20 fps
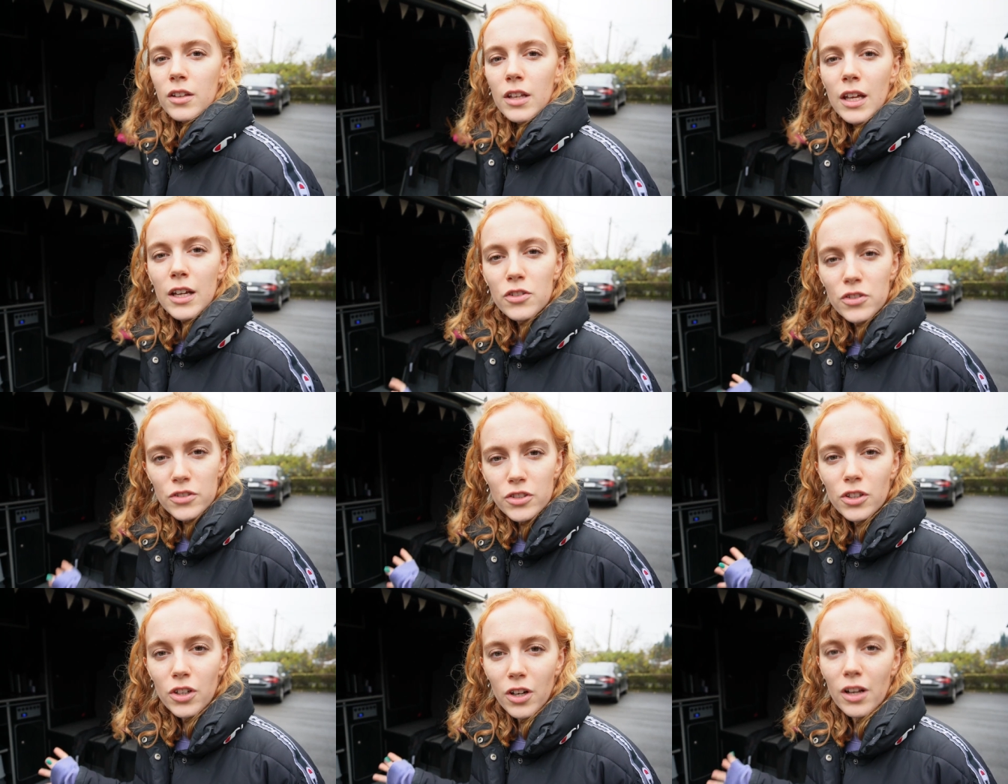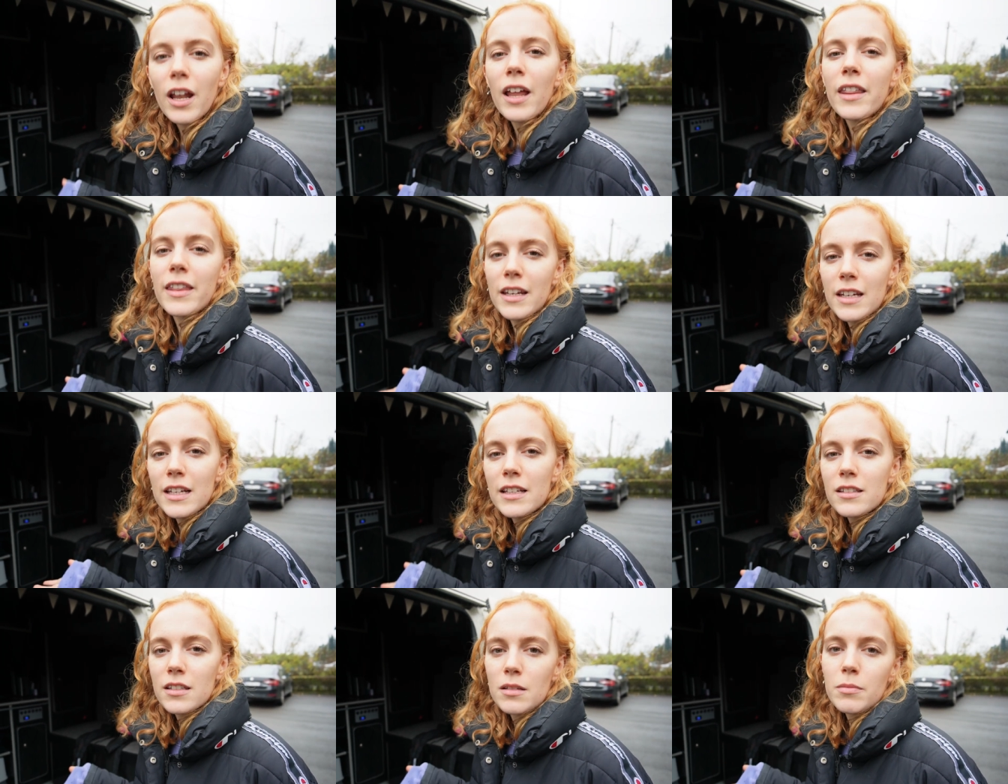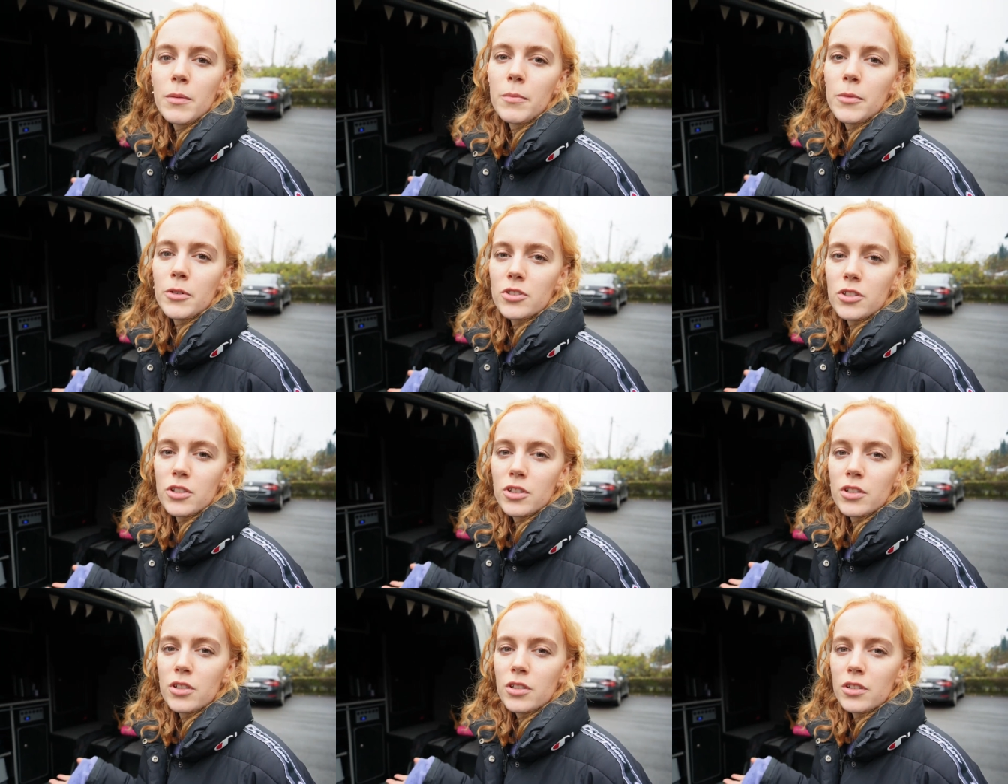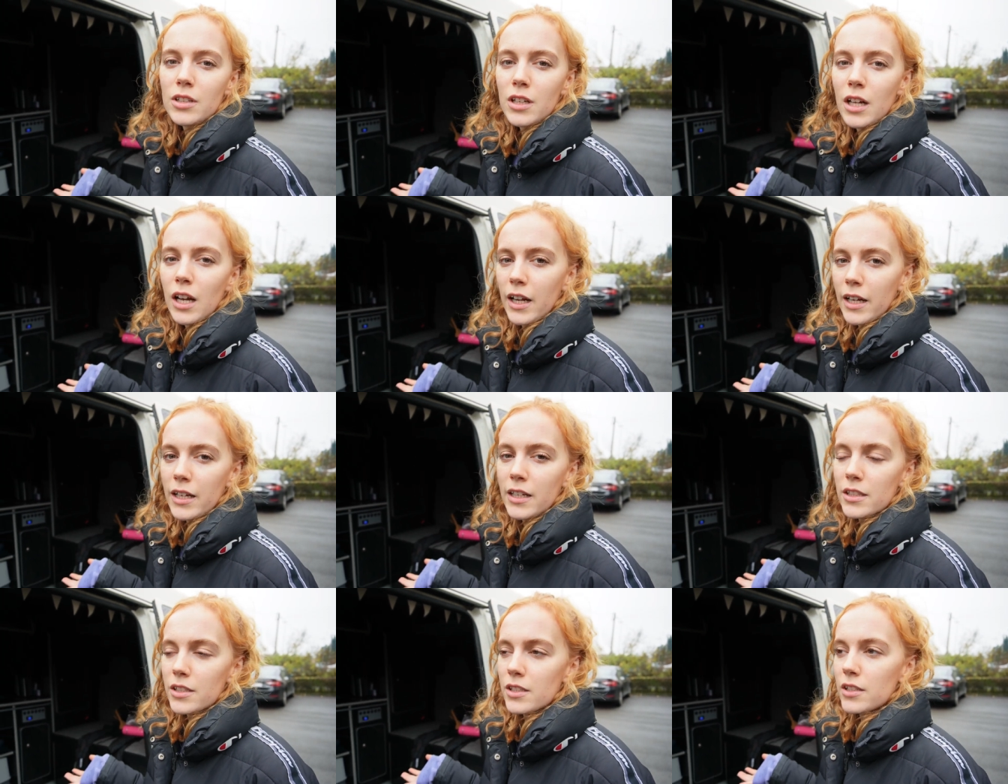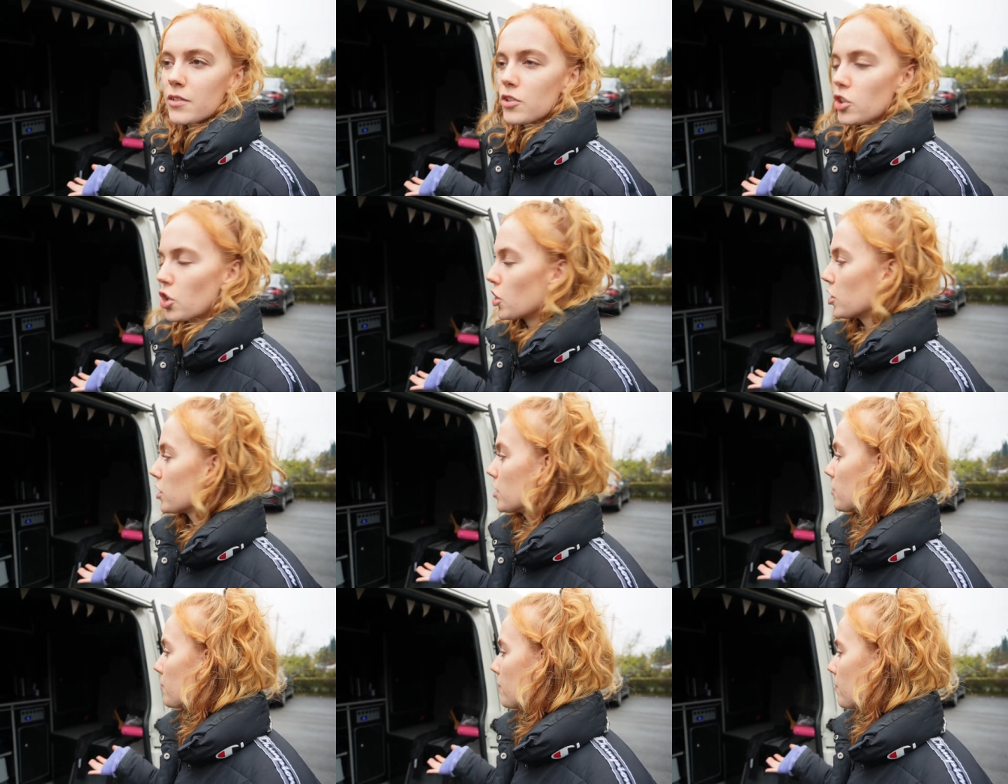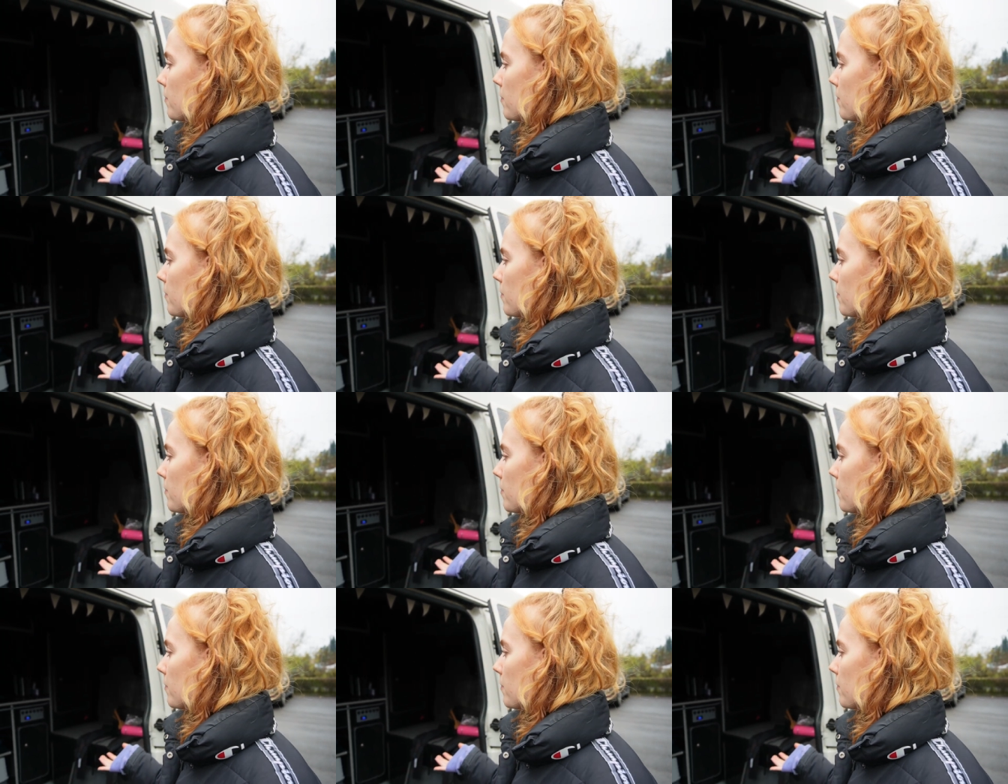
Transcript: It doesn't look like there needs to be much cleaning done,